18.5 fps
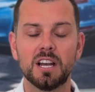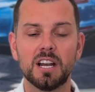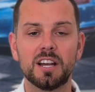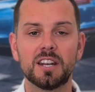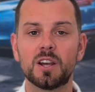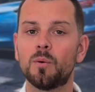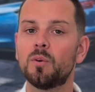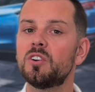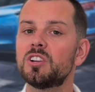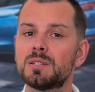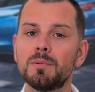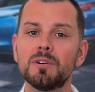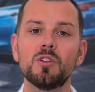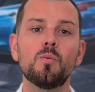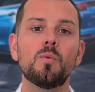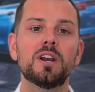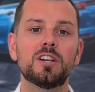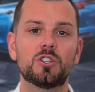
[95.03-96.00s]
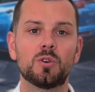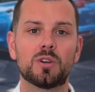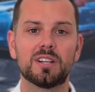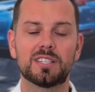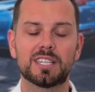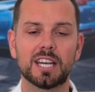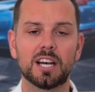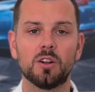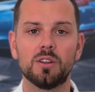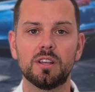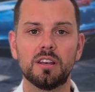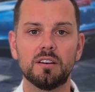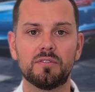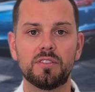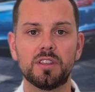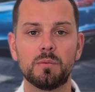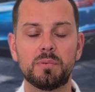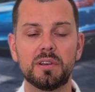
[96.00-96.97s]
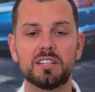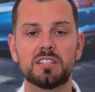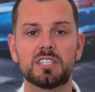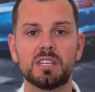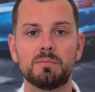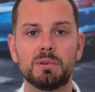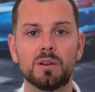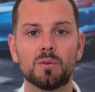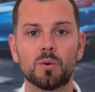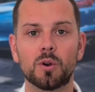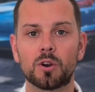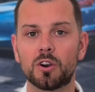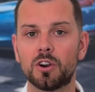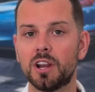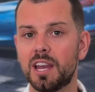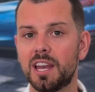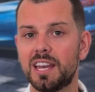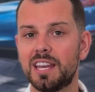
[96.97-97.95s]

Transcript: Now, what are some other ways you can tell if the PCCB rotor